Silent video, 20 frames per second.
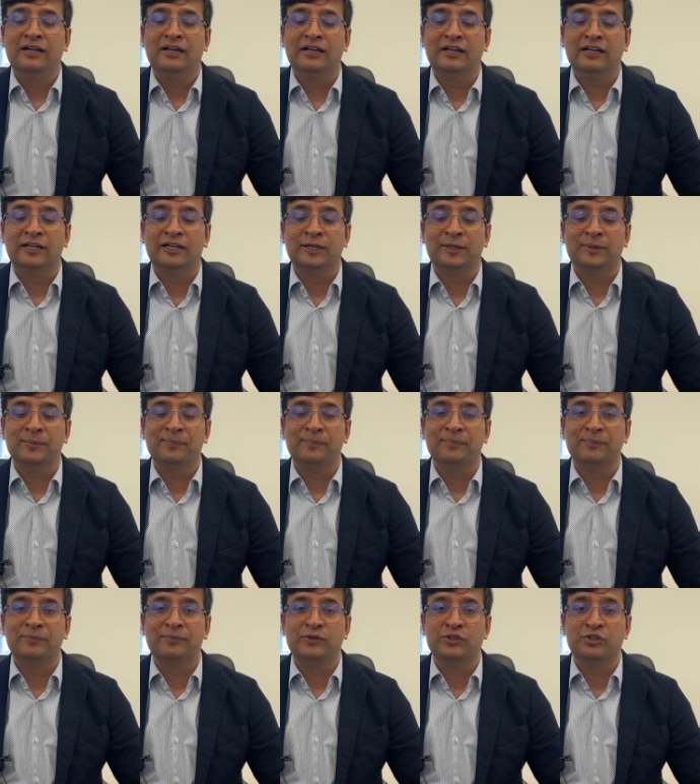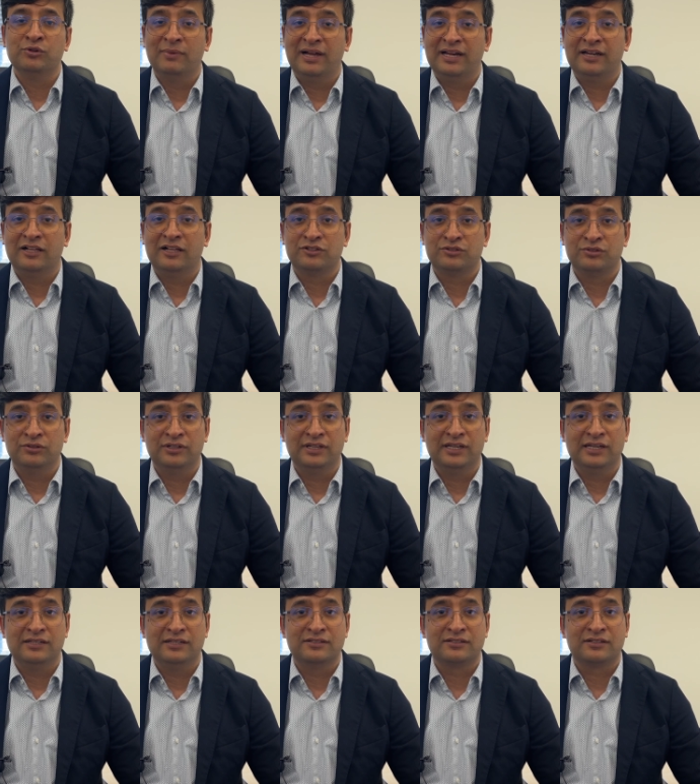You might also
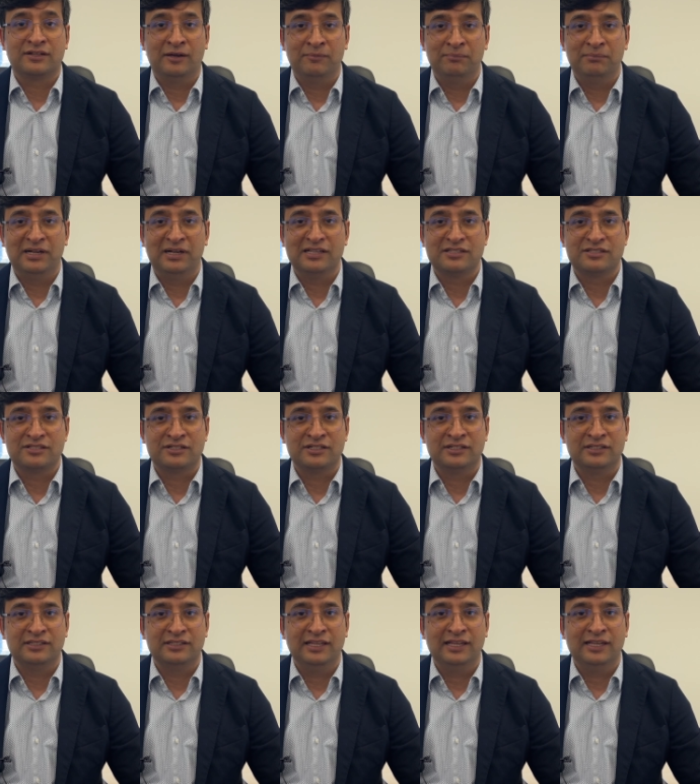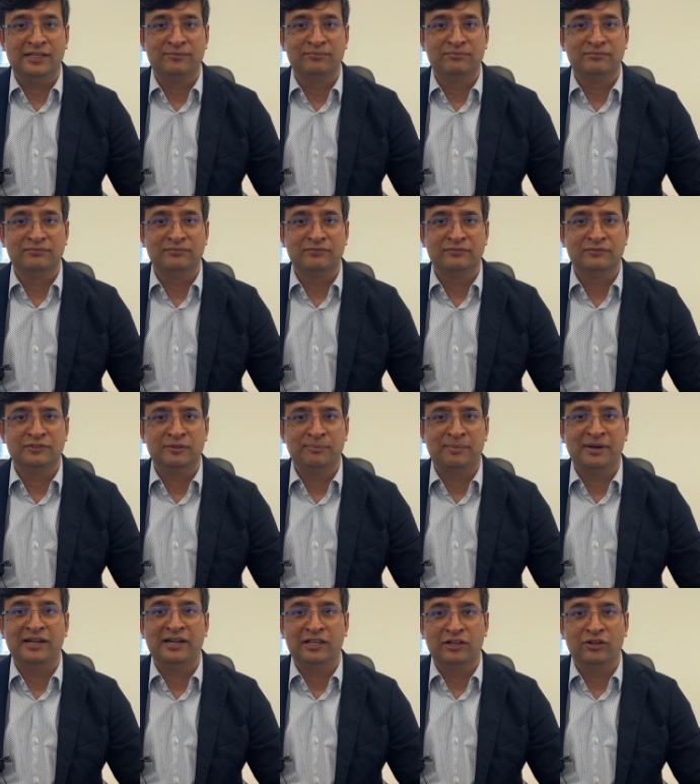need Scrum Master there,
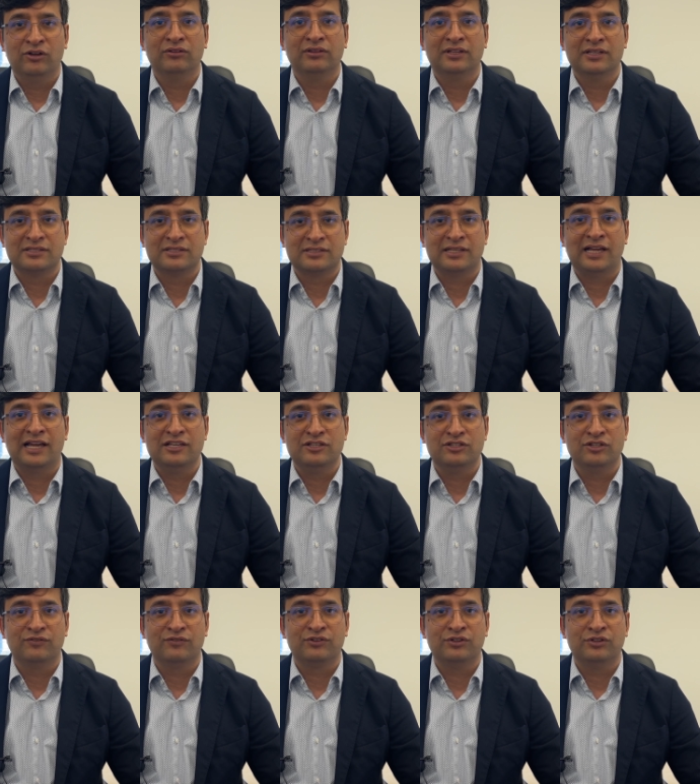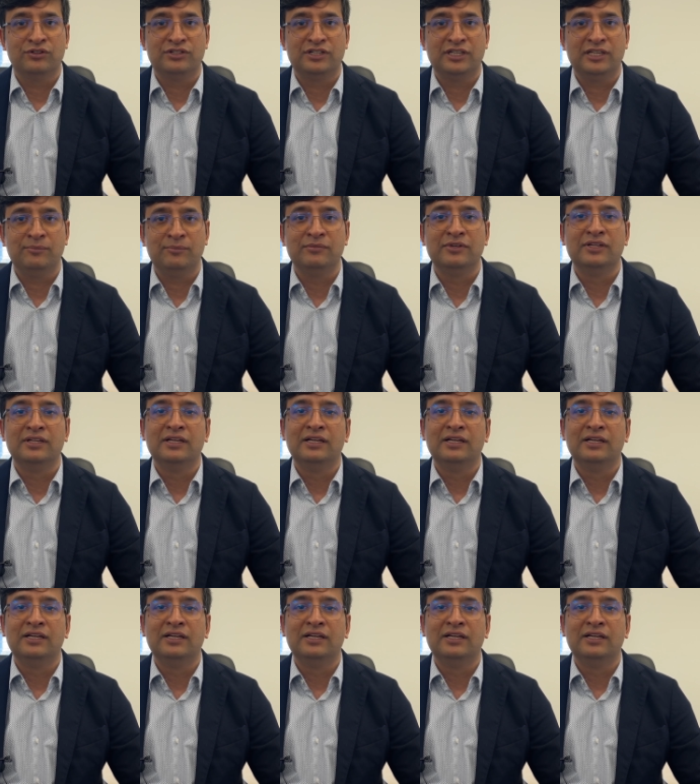depending on the size of your team.